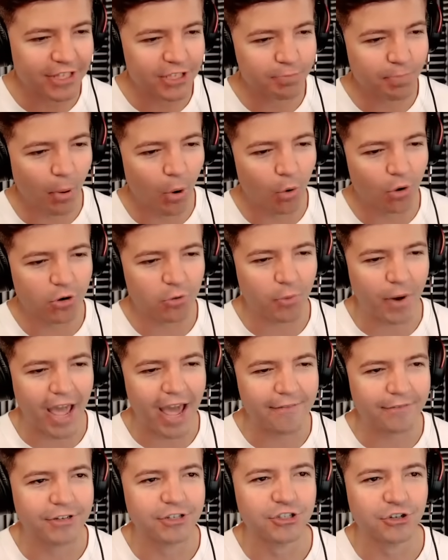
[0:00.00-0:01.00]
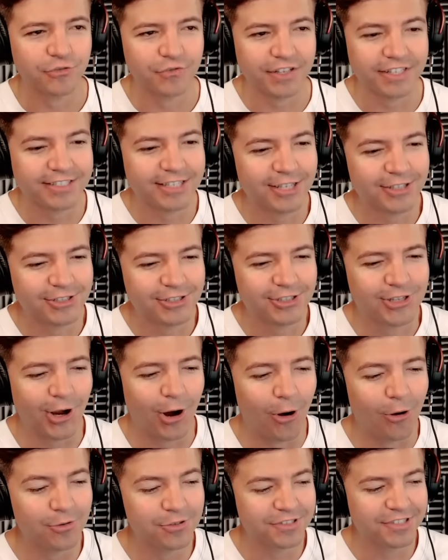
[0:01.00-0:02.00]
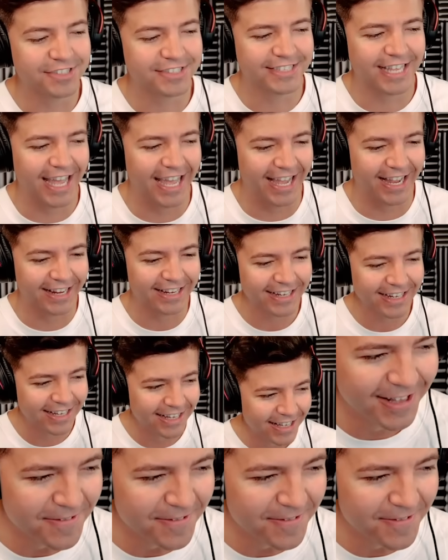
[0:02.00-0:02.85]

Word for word: this poor Ravager. This is so sick.